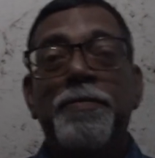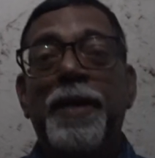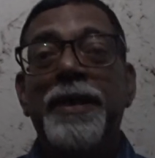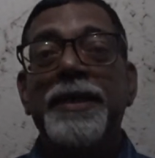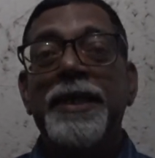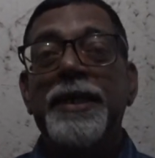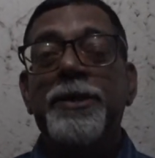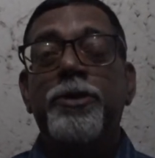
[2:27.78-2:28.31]

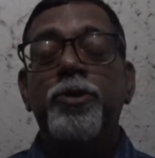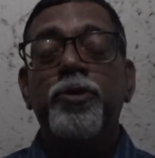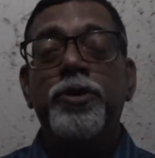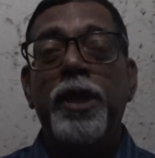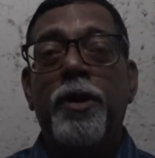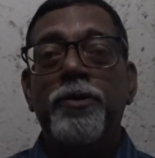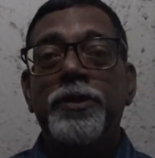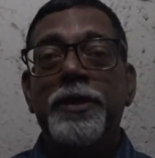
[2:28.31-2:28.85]
But in
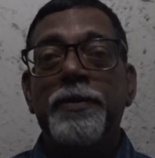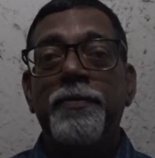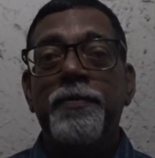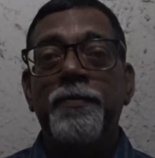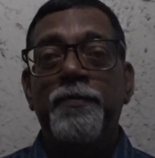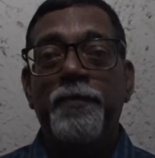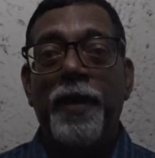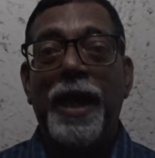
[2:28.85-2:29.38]

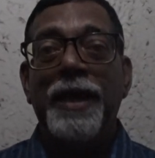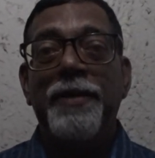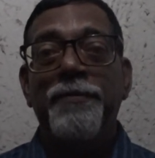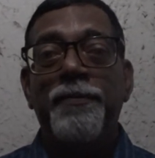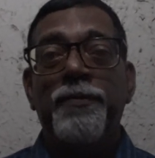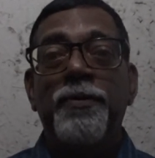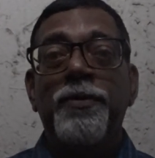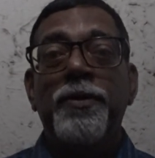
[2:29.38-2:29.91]

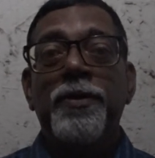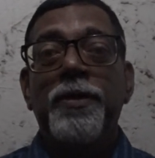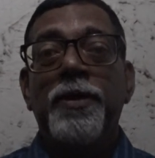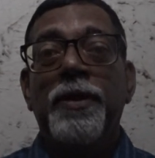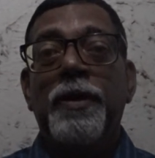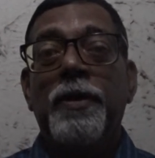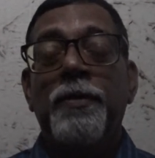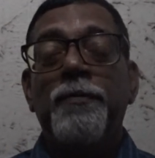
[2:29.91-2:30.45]
2005,
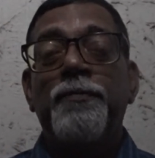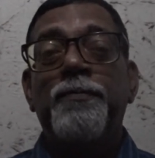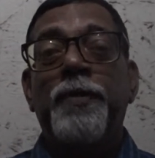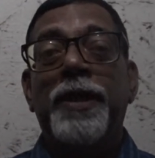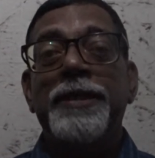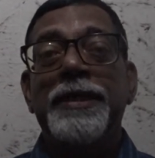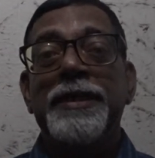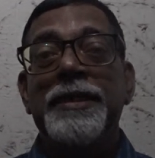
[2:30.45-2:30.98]

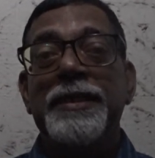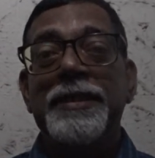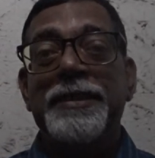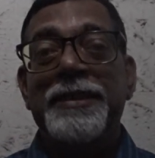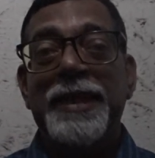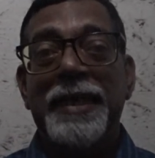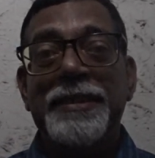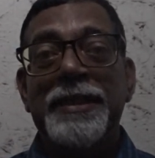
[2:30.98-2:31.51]
Father
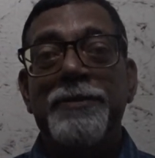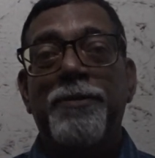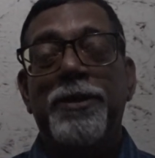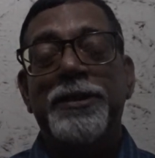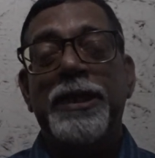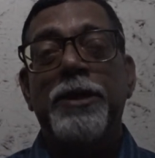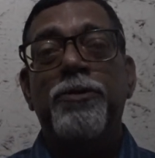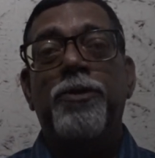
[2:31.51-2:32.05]
Cecil
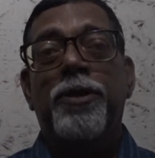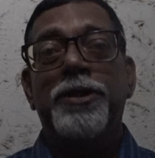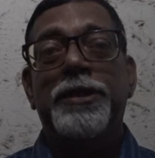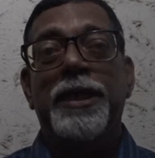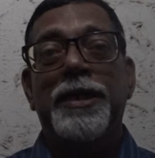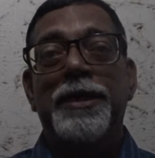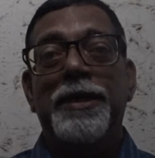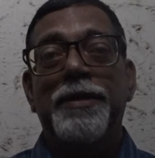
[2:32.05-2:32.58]
was here, who was
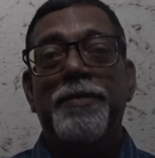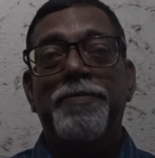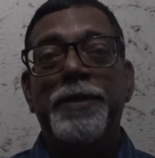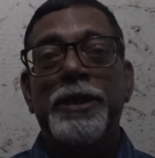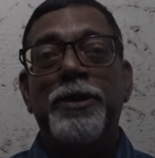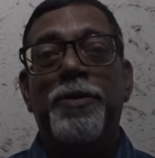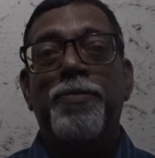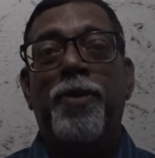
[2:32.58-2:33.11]
a
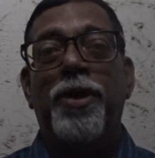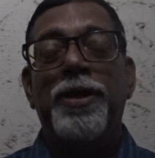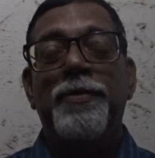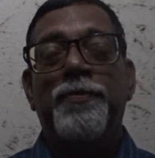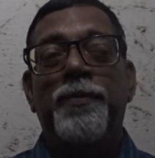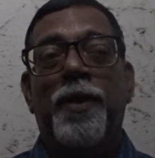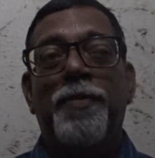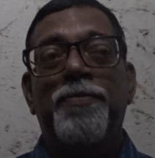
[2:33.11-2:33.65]
Britto boy
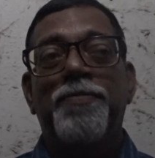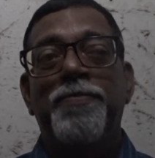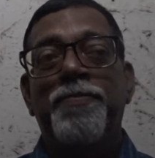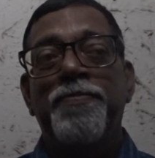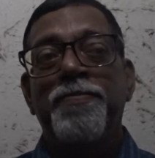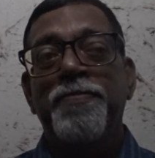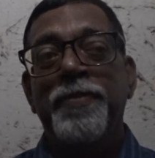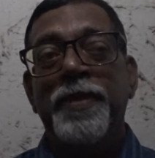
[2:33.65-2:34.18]
from
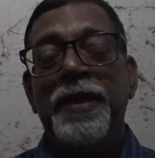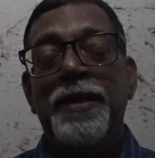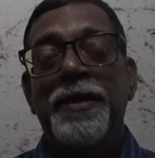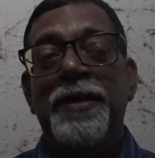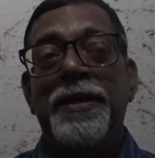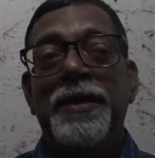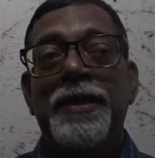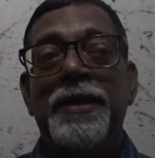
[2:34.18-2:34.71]

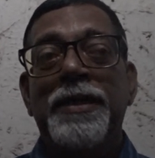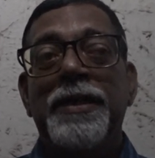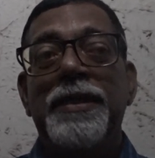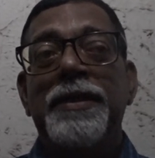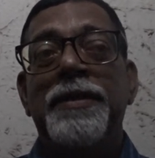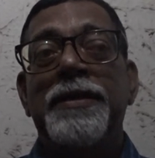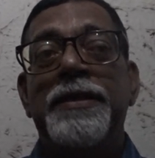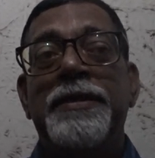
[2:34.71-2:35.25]

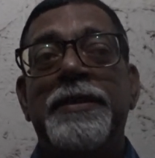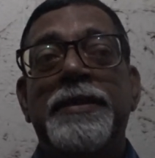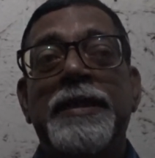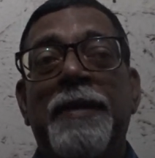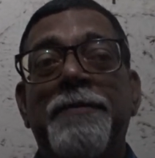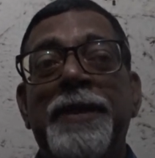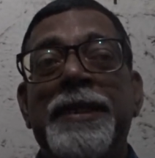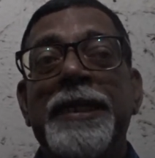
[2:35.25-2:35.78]

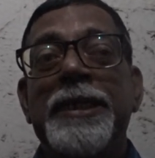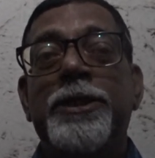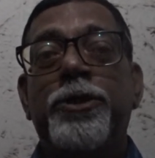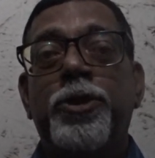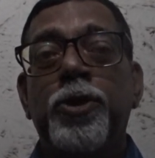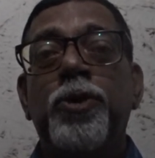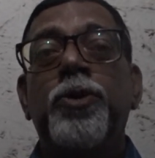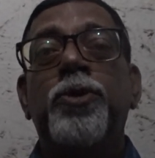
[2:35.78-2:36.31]

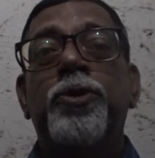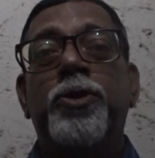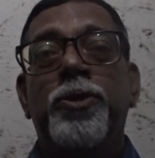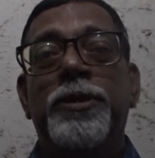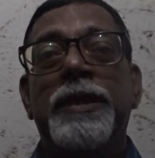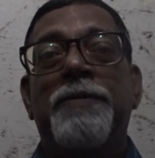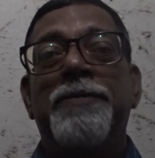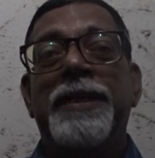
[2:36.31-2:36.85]
72 to
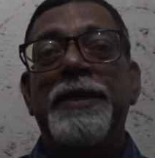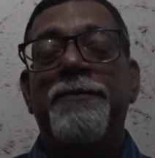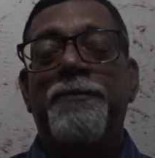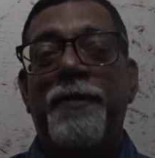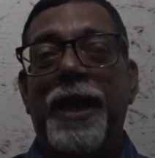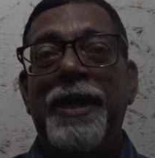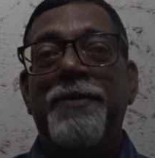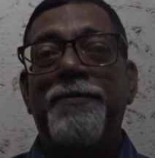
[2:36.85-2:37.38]

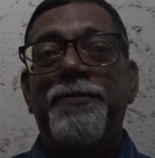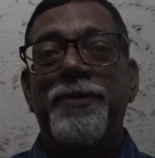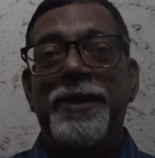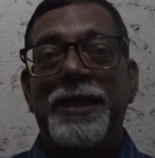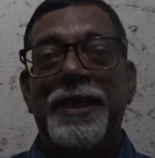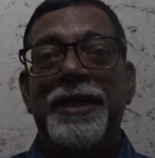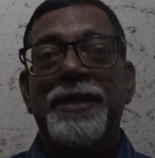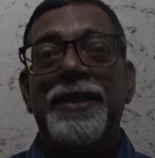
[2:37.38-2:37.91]

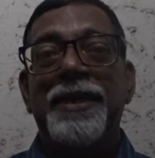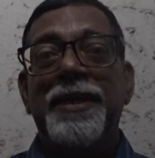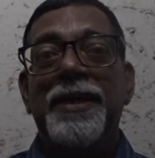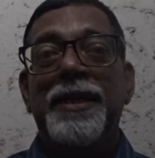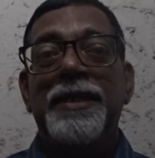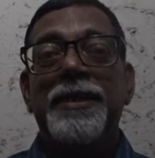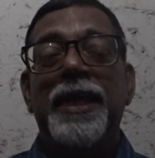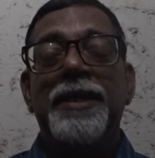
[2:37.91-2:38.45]
75 here,
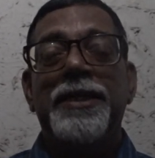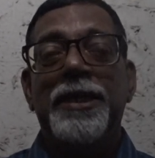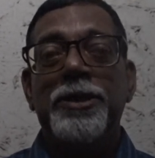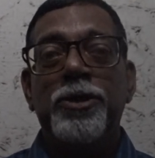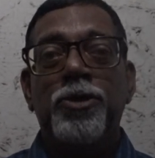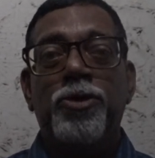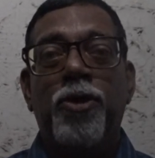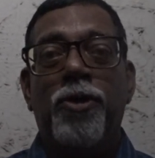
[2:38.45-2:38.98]
the
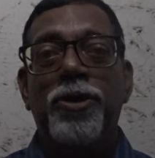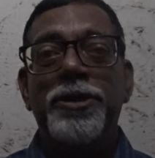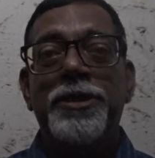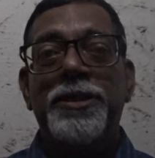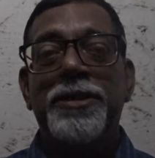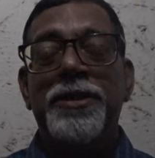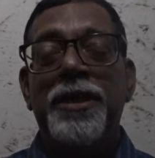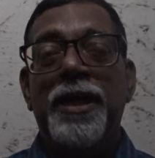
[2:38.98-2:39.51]
new
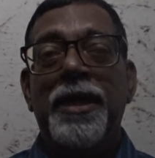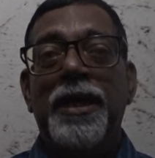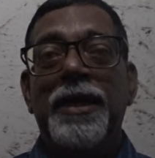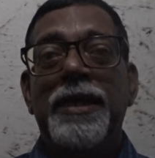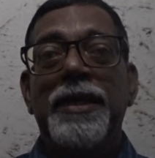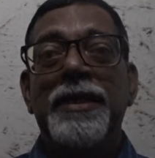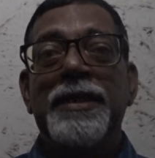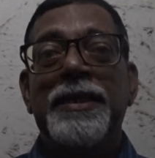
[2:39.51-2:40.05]
course.
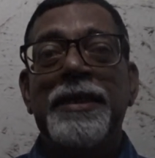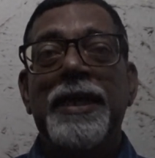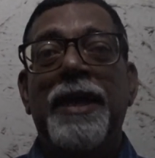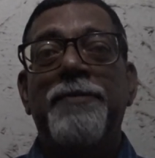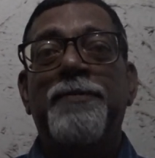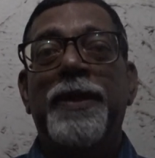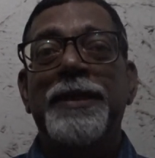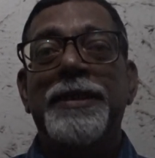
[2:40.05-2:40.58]
He
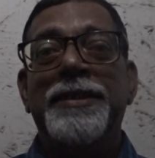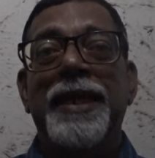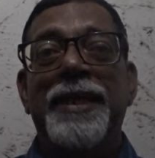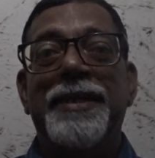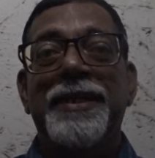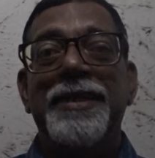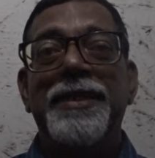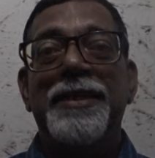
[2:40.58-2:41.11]
and Father
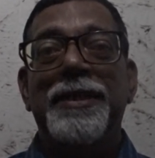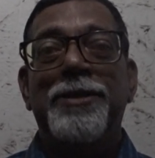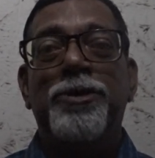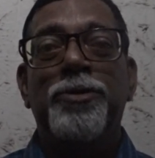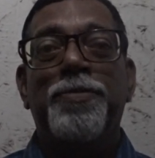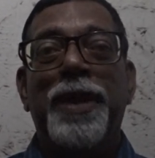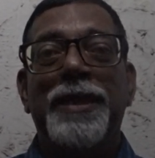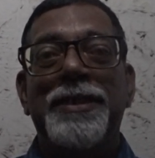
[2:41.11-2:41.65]
Cedric,
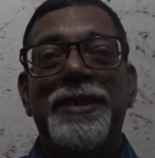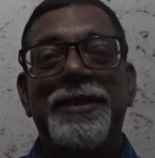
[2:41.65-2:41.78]
two brothers.